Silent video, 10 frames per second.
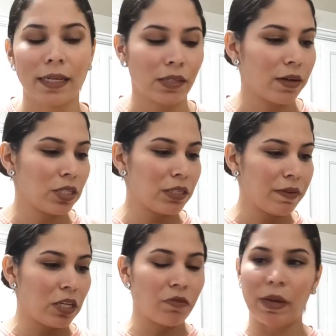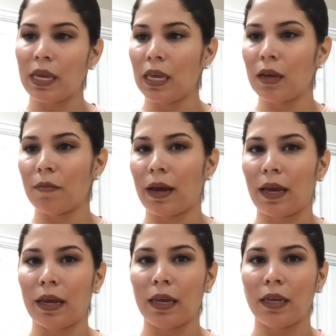right, so I just finished making
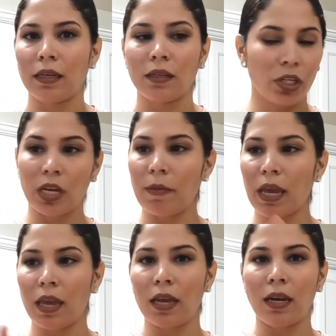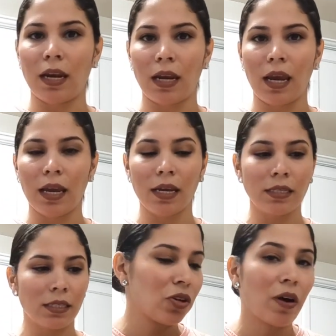my turkey bacon and
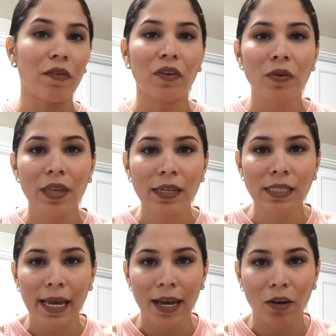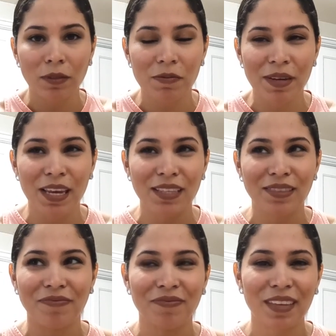eggs. So a few things that helped me
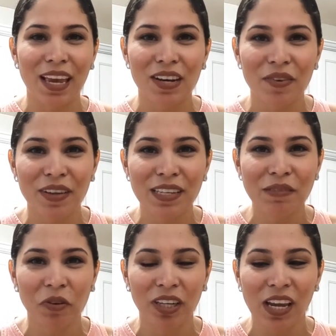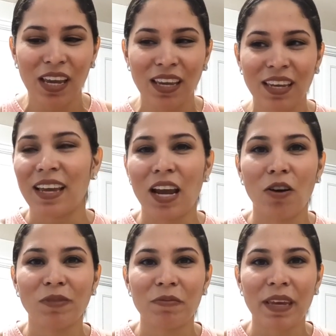get going this morning, that
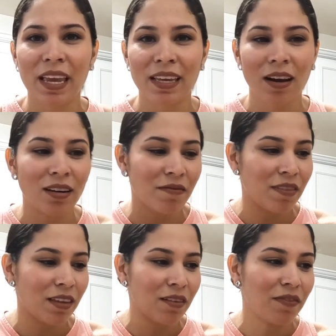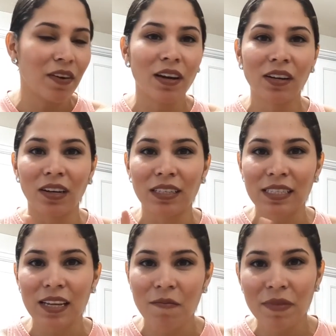helped me get out of the funk or
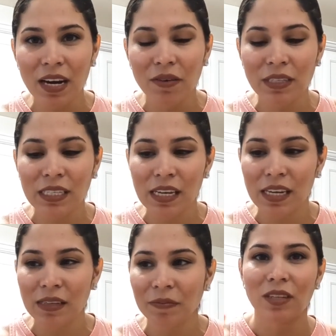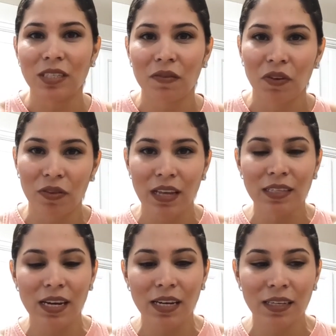slump that I was in. There's a few things
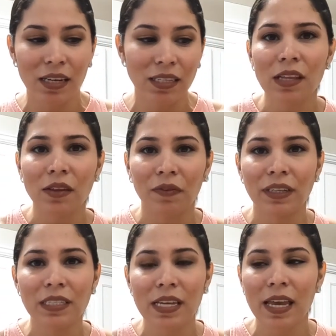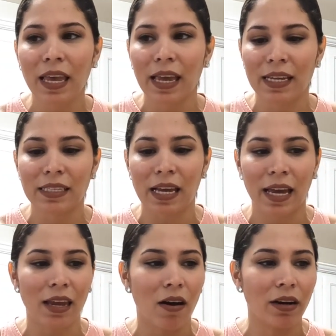that I did. So the first thing is
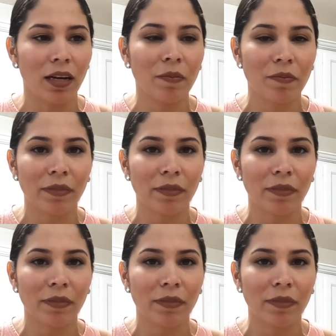I got up